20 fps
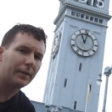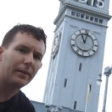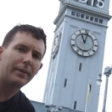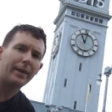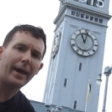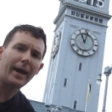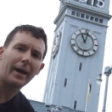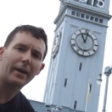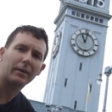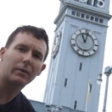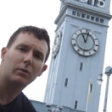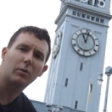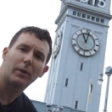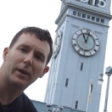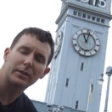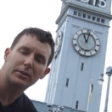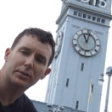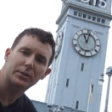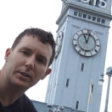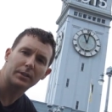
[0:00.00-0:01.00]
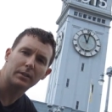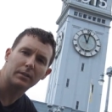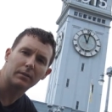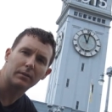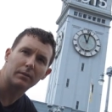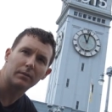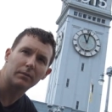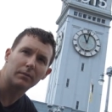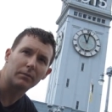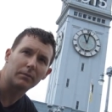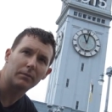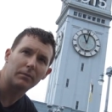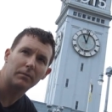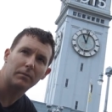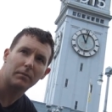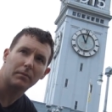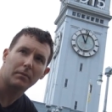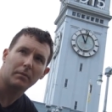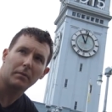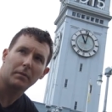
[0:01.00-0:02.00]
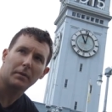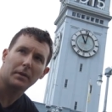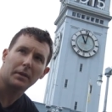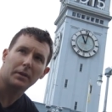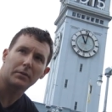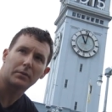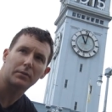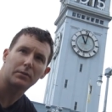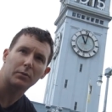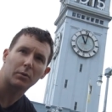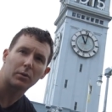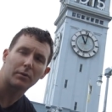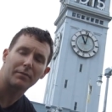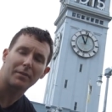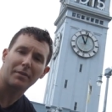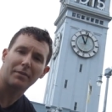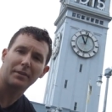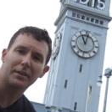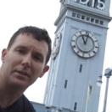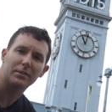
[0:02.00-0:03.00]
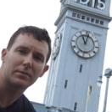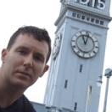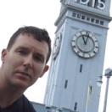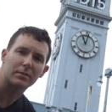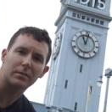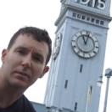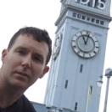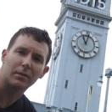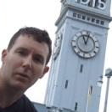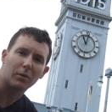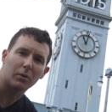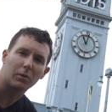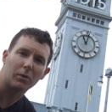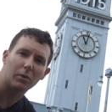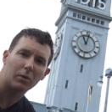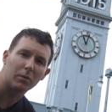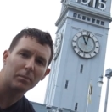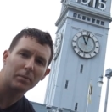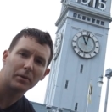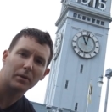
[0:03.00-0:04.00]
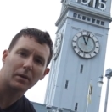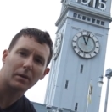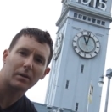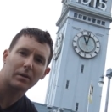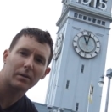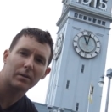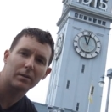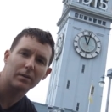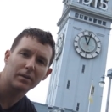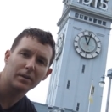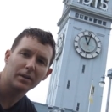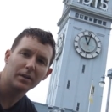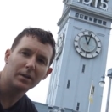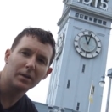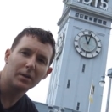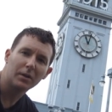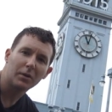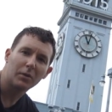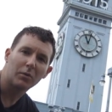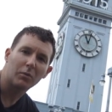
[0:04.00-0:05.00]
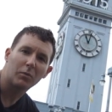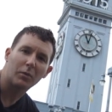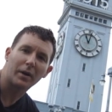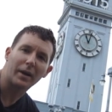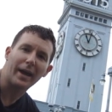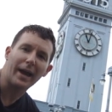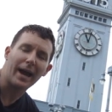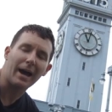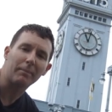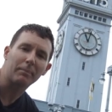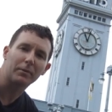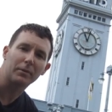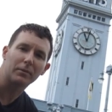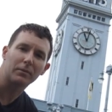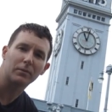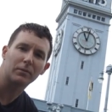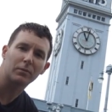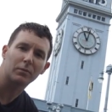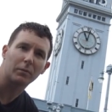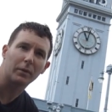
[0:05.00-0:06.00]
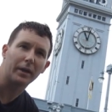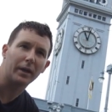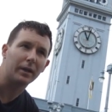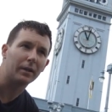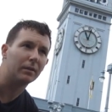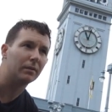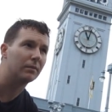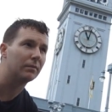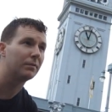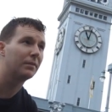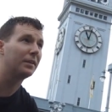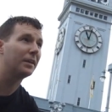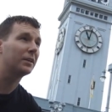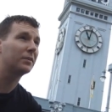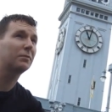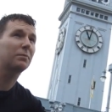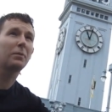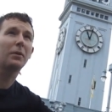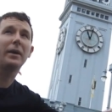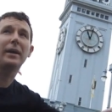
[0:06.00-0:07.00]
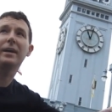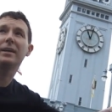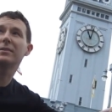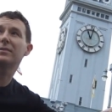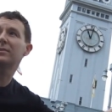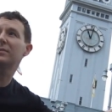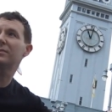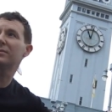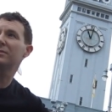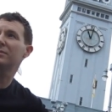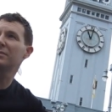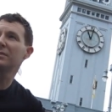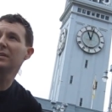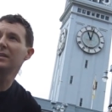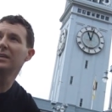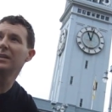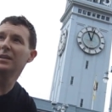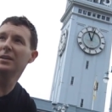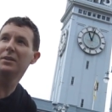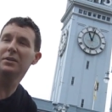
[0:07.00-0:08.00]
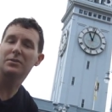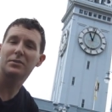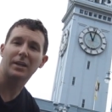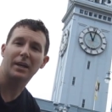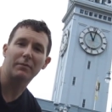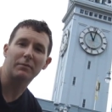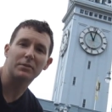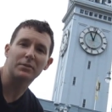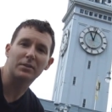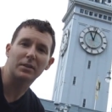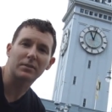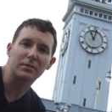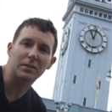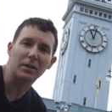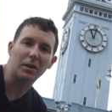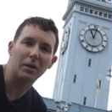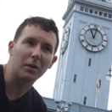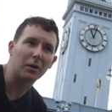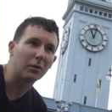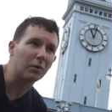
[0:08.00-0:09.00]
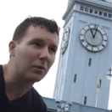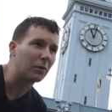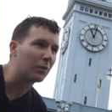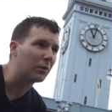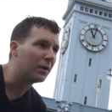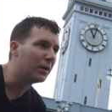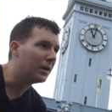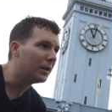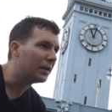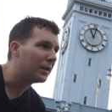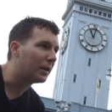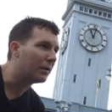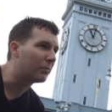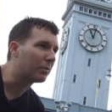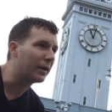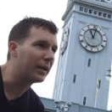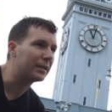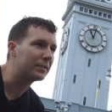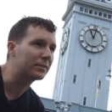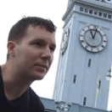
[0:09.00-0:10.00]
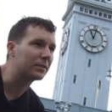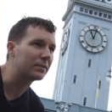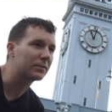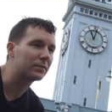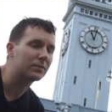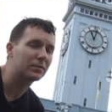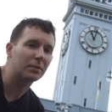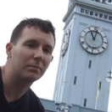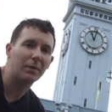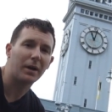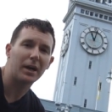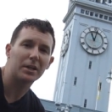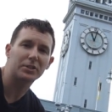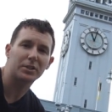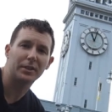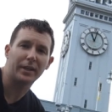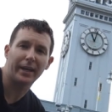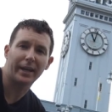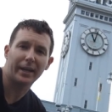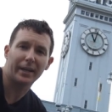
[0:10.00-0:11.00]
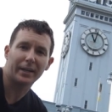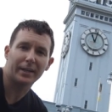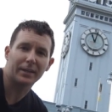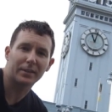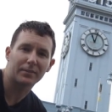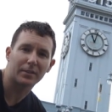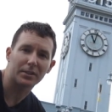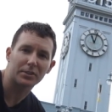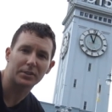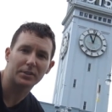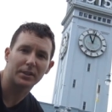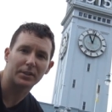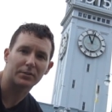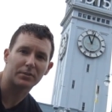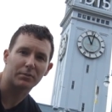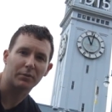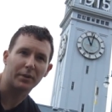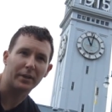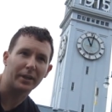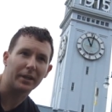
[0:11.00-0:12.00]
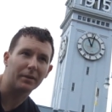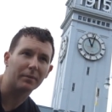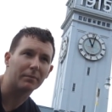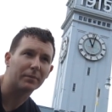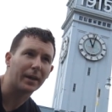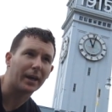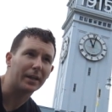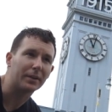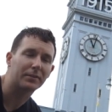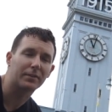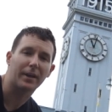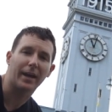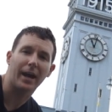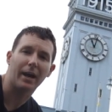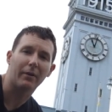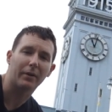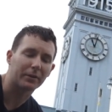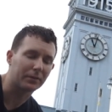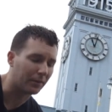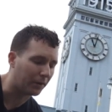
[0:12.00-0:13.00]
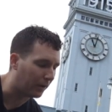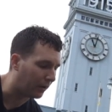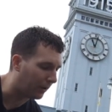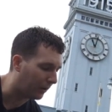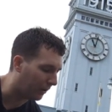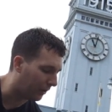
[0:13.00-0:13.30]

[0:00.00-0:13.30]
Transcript: That question is sort of the thesis in the whole book. What happens when this place, San Francisco, embraces homogeneity to such an extreme that its character